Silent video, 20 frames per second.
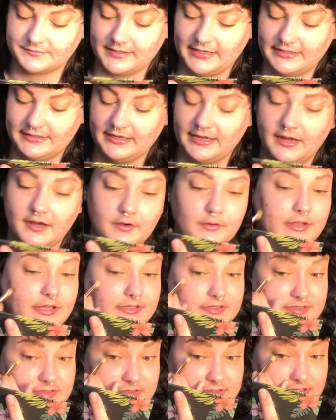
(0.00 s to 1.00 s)
now
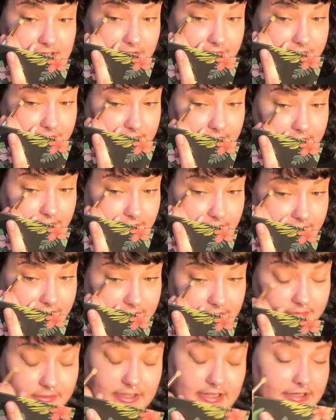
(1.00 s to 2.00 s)
it's definitely looking
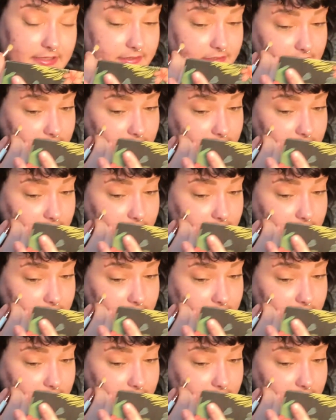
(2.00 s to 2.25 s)
like